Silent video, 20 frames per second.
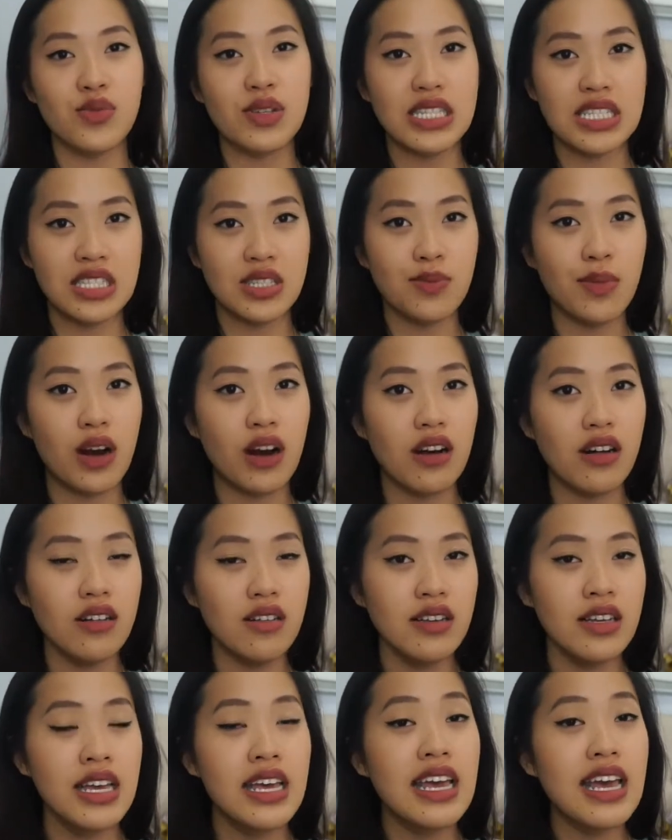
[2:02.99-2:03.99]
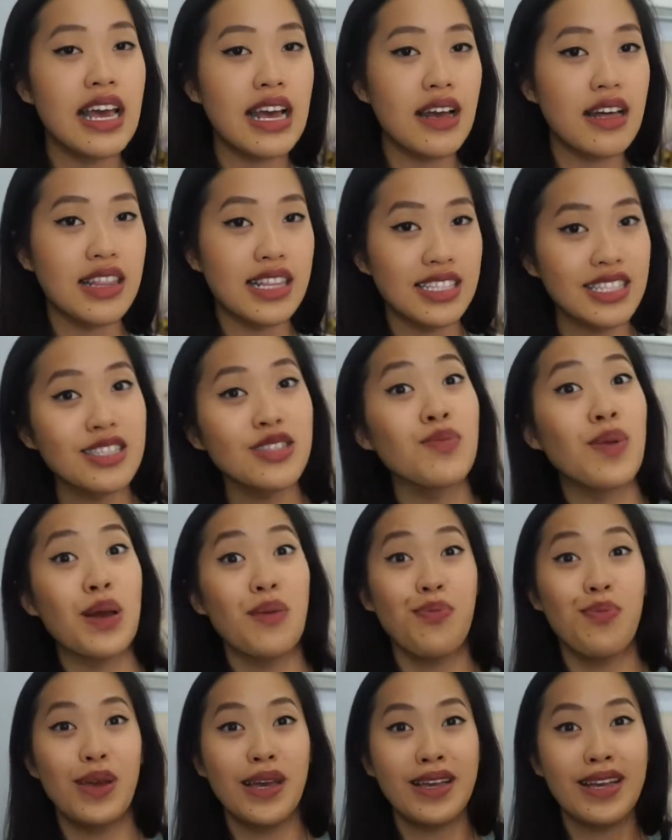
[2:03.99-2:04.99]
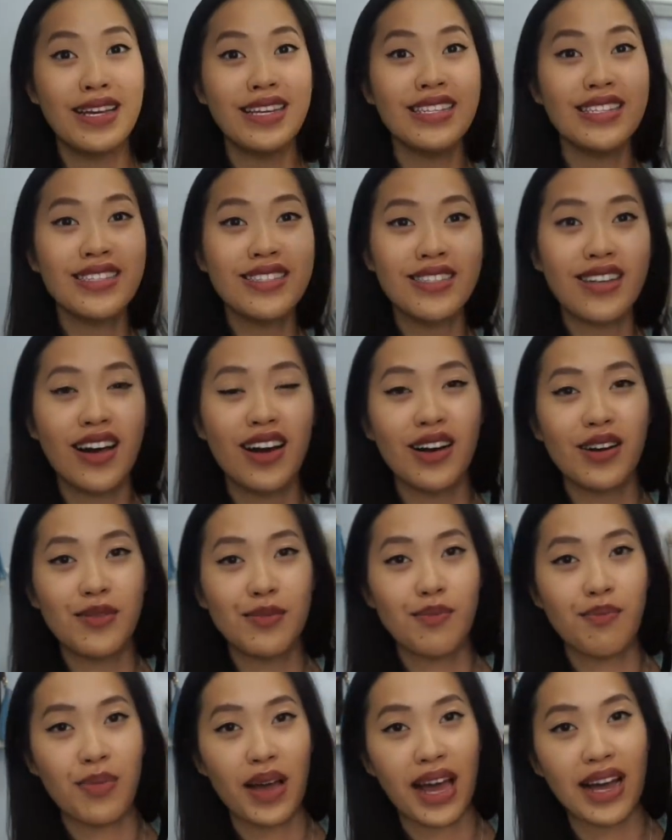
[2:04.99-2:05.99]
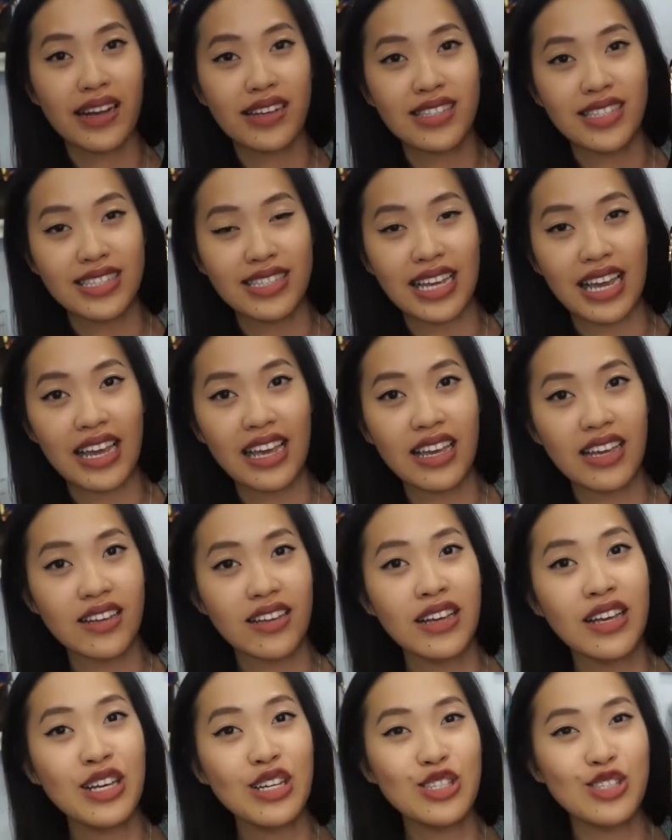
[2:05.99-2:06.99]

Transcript: are really small. This is my biggest bag to date.